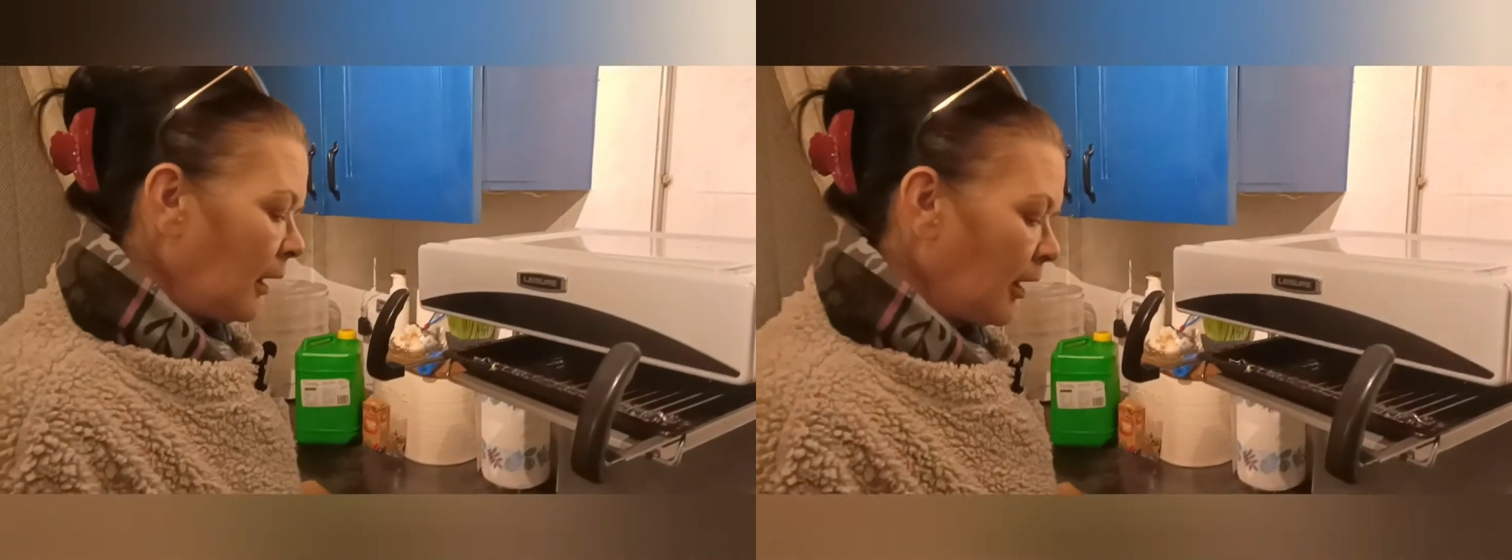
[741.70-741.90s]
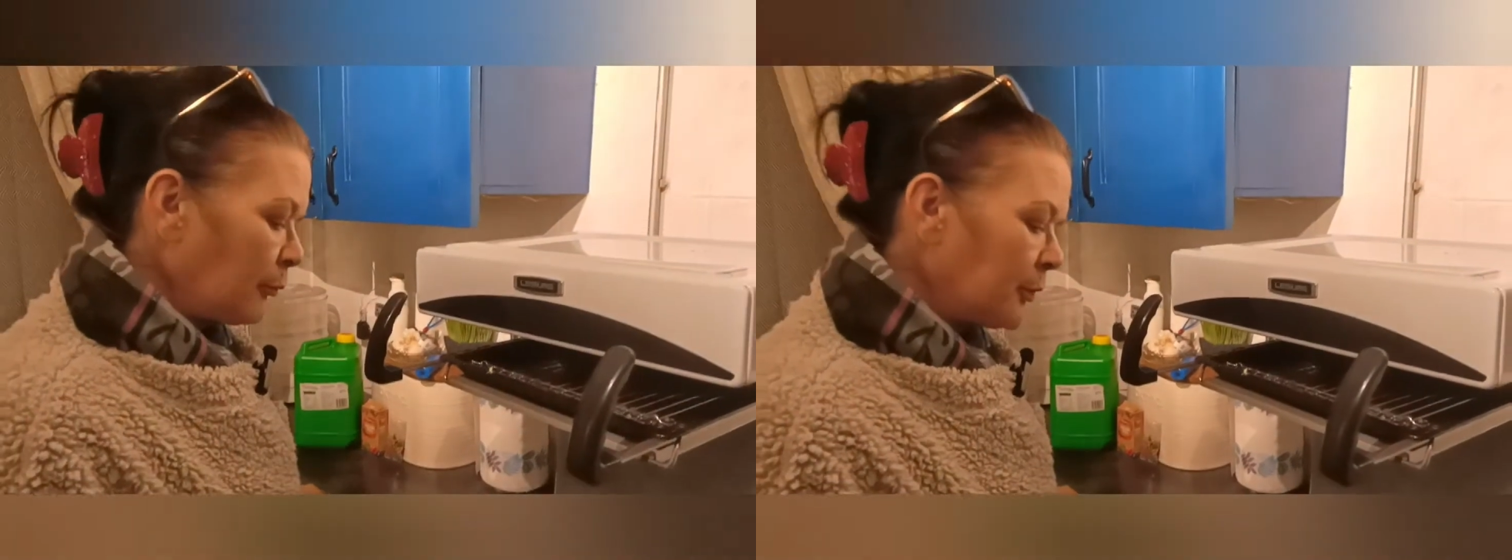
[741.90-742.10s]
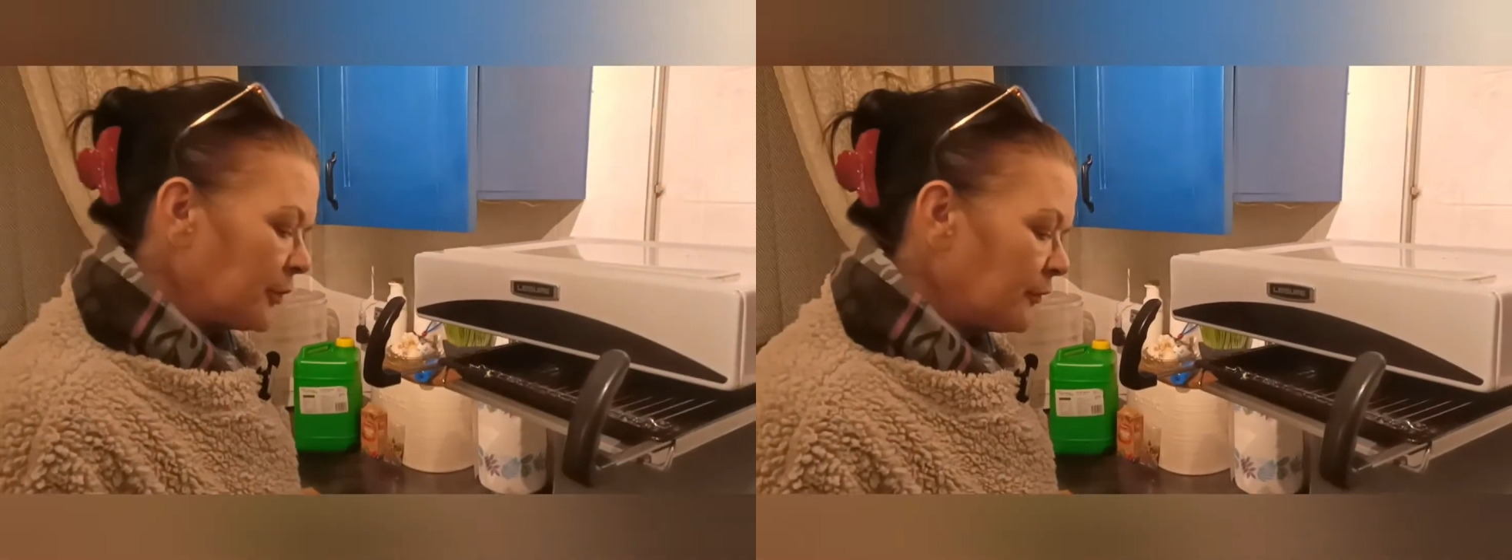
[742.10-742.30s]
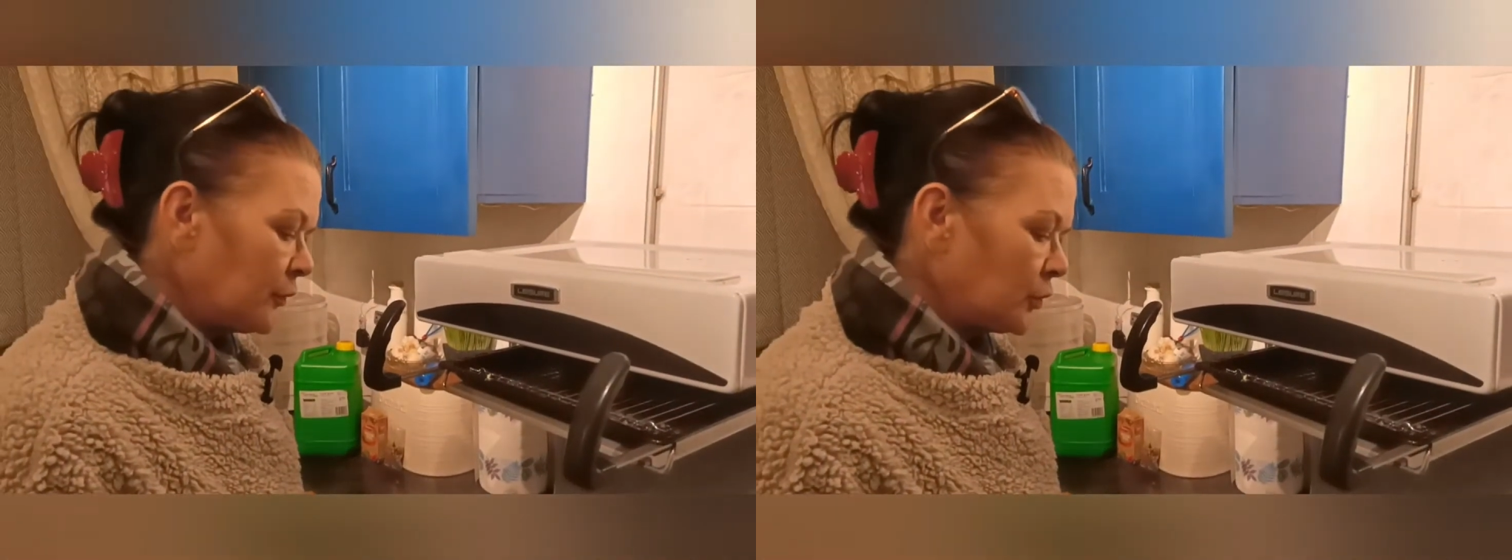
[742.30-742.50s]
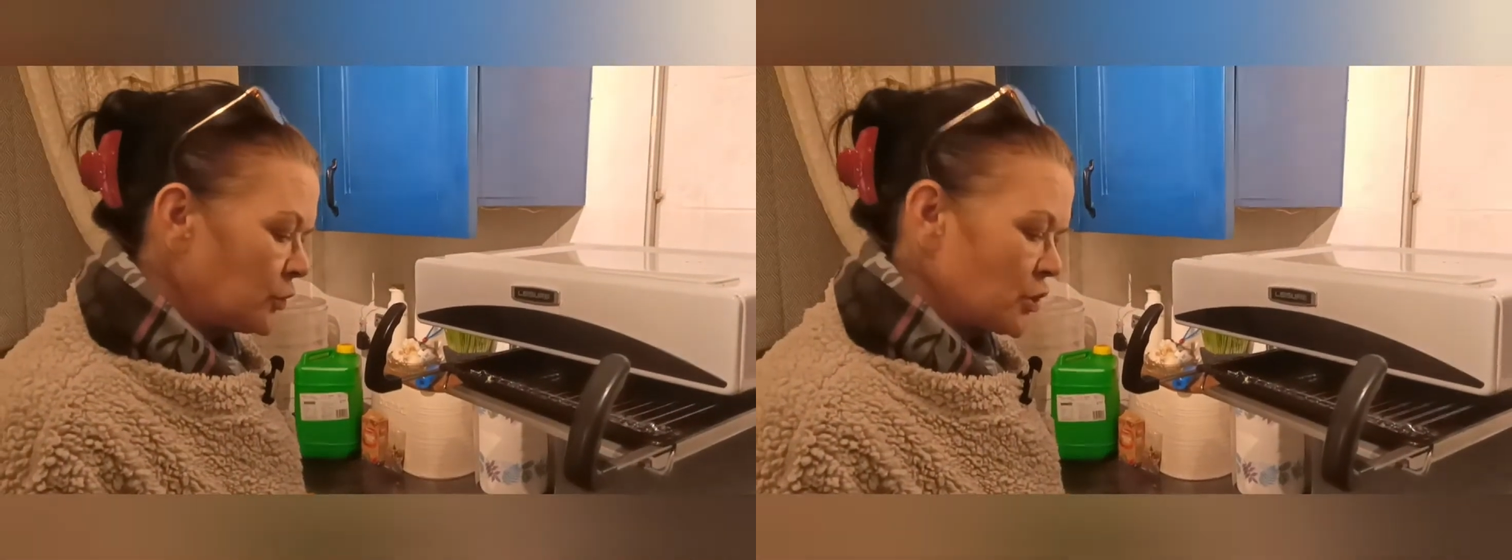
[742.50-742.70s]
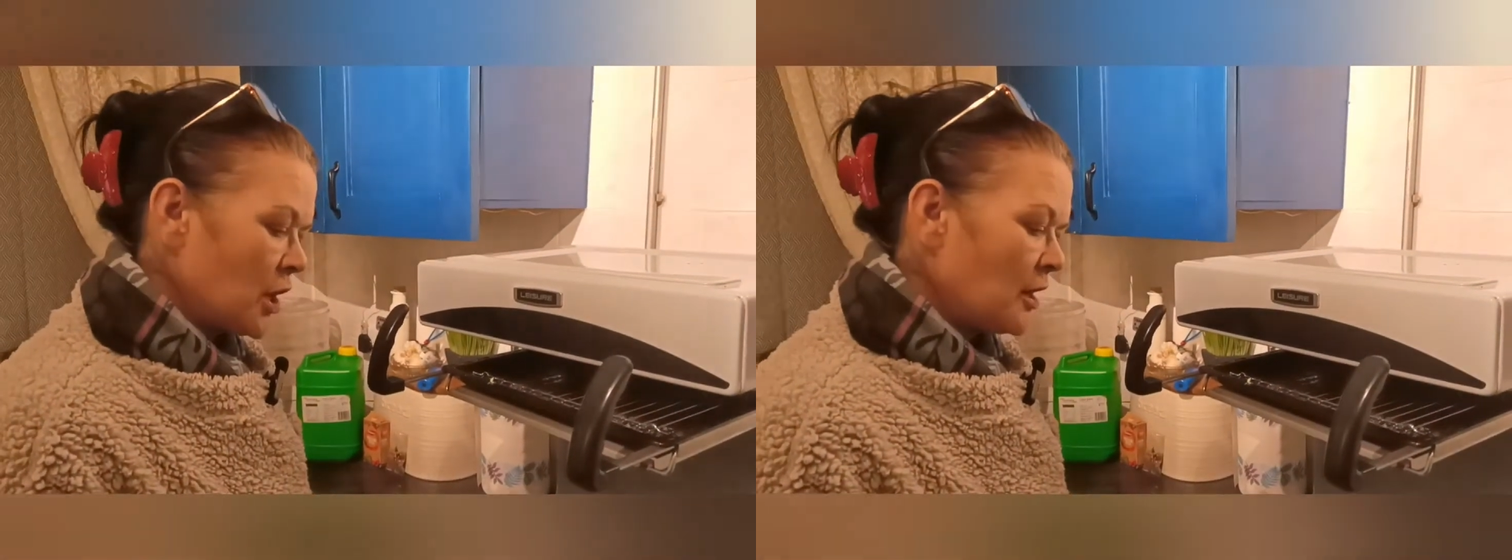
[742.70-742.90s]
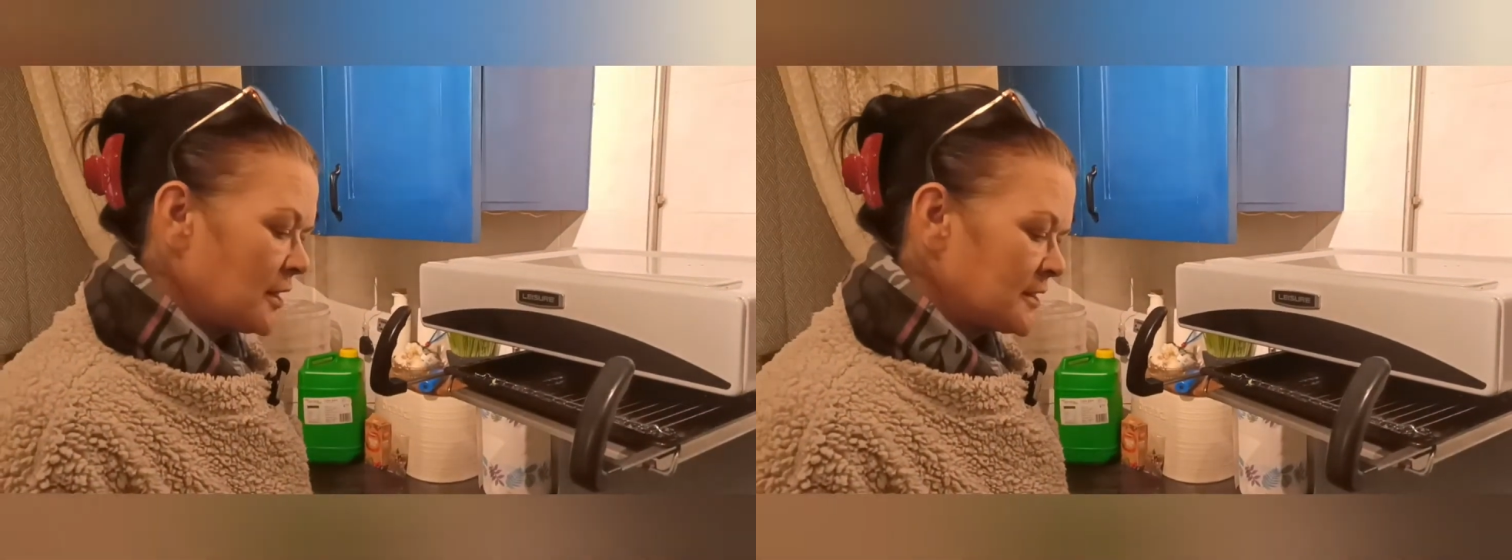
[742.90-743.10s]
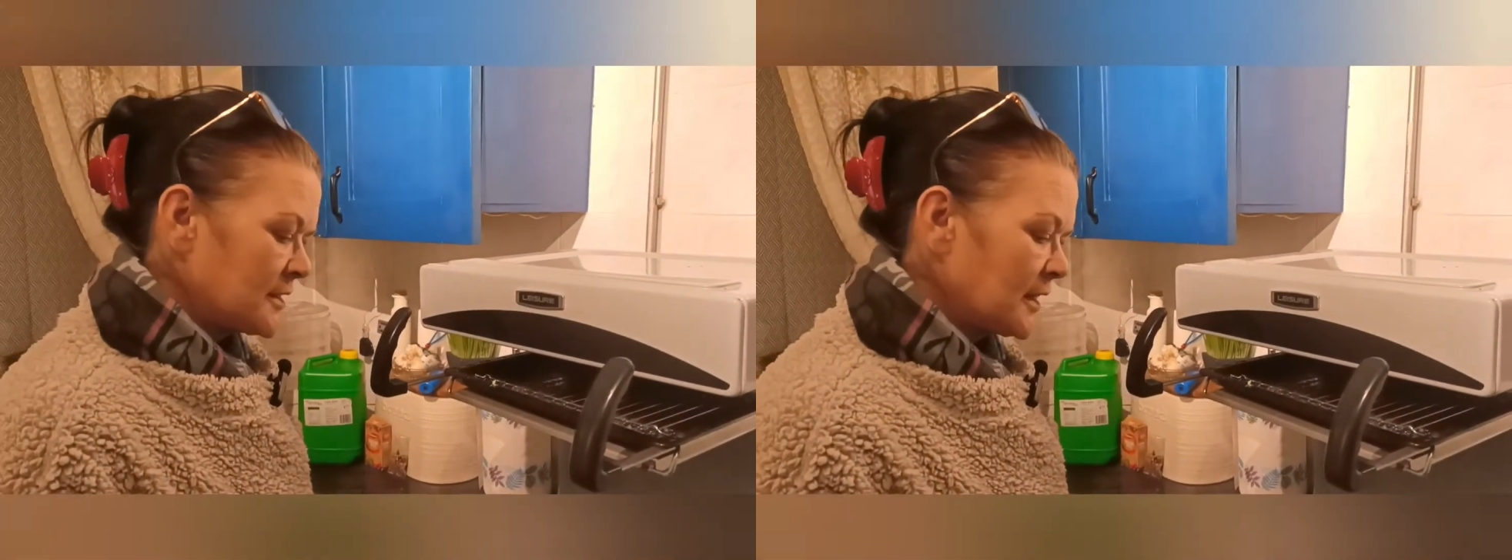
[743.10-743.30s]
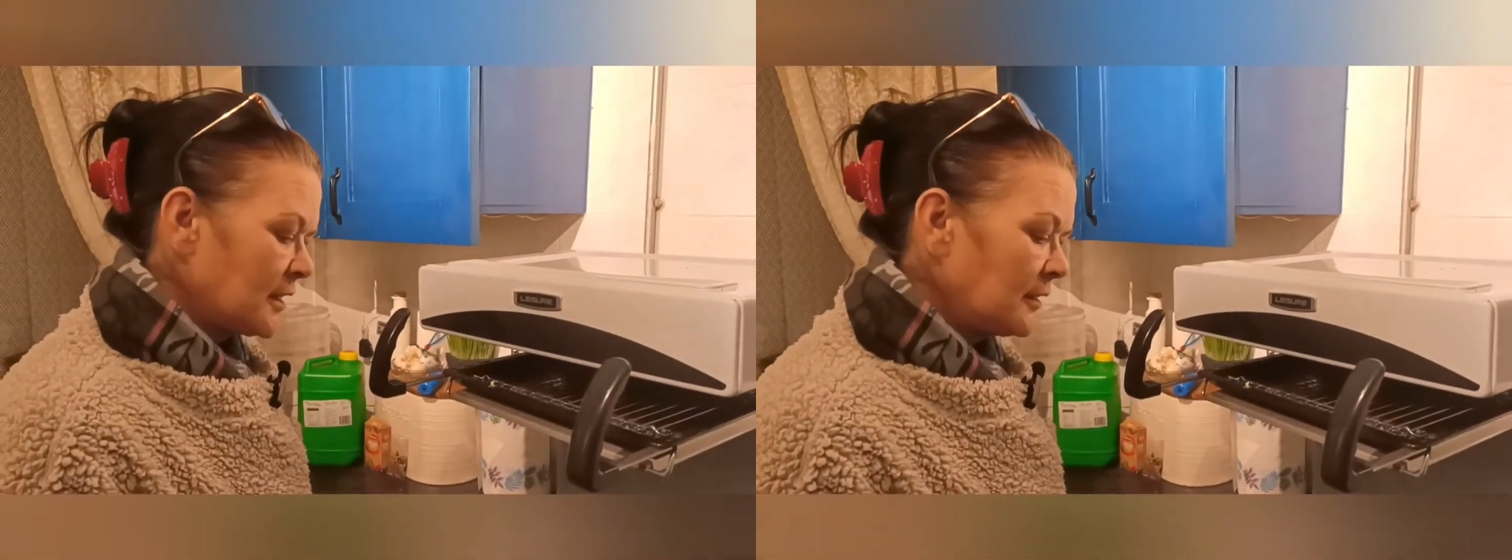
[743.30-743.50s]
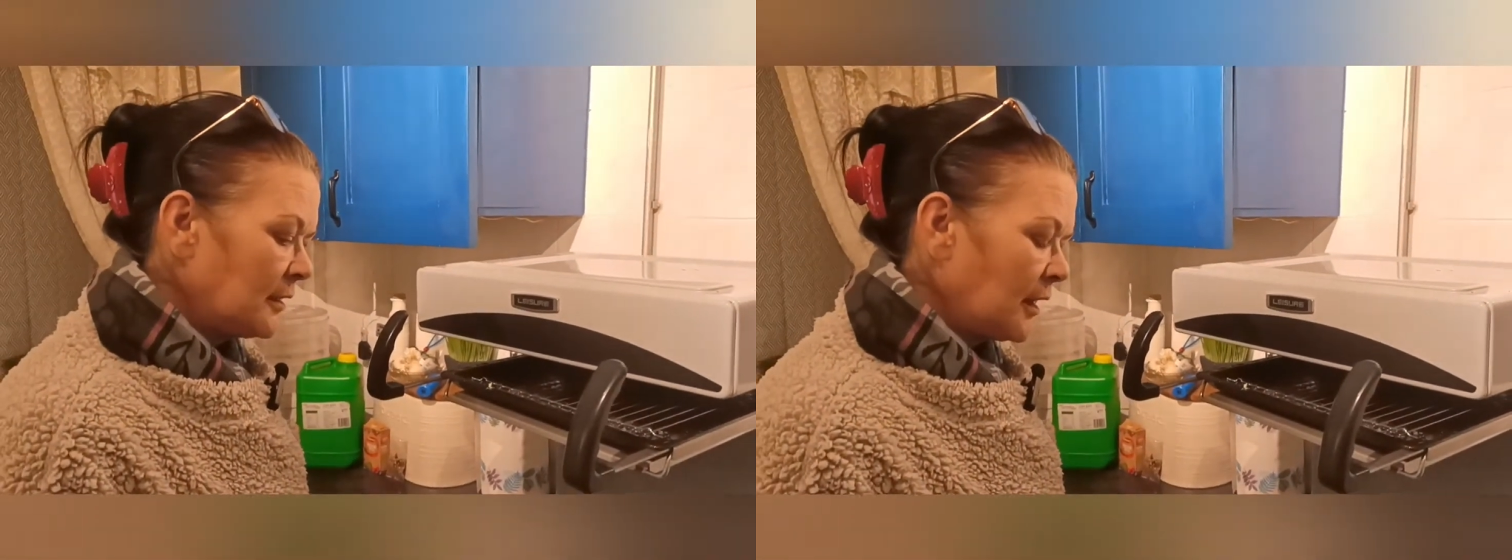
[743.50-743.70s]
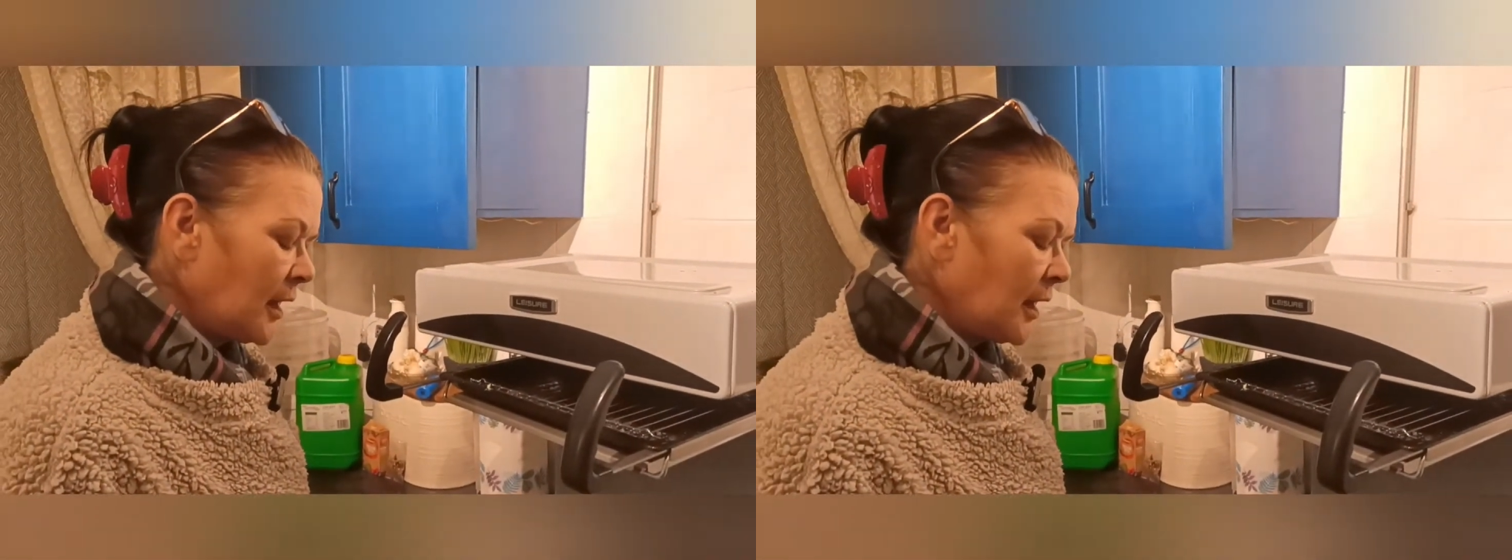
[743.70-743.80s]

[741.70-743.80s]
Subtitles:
I've put the 4 jars in.